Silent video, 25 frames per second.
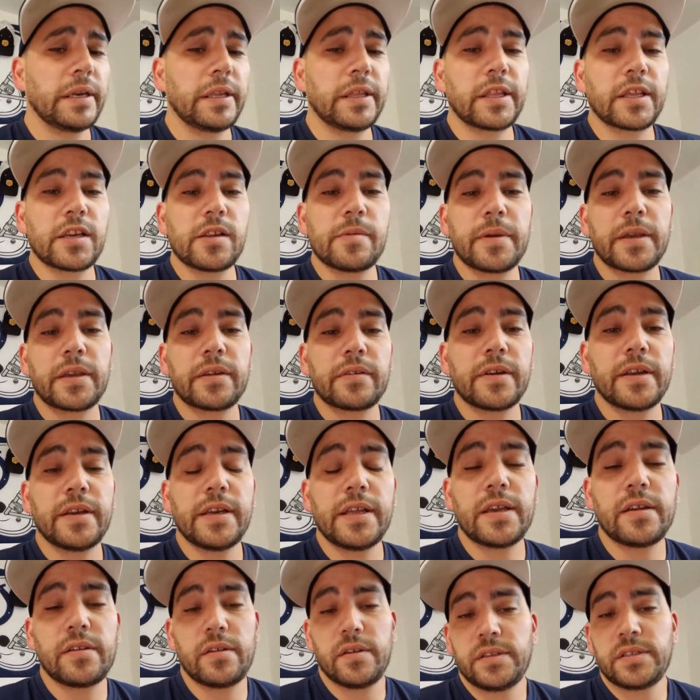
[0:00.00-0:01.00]
that I'm making right
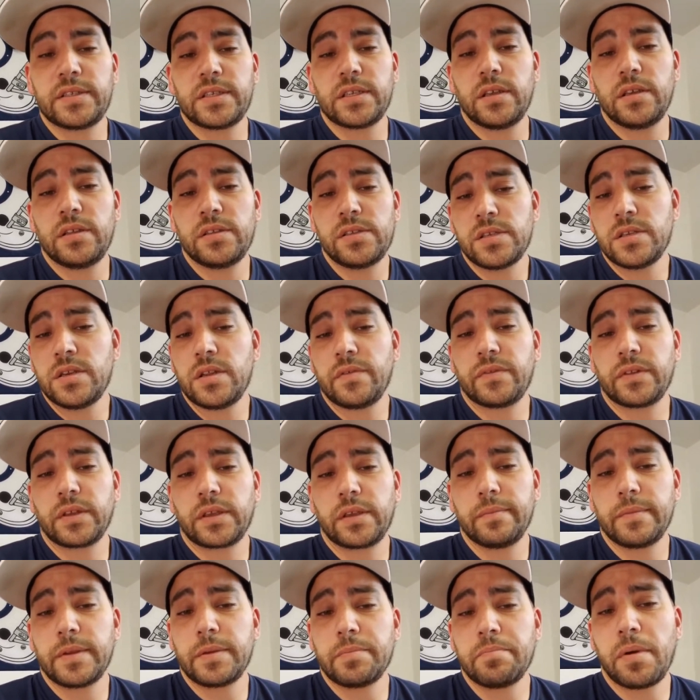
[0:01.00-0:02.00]
now, it's enough to get
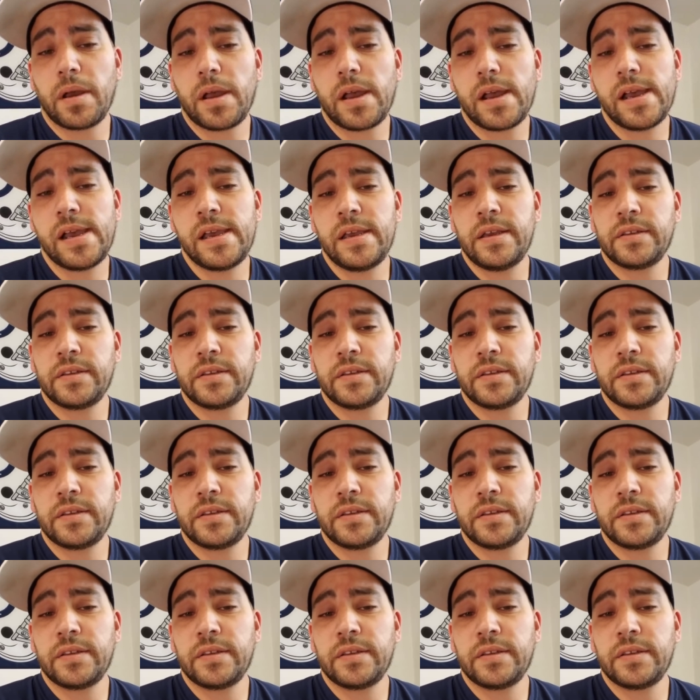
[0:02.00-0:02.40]
me by.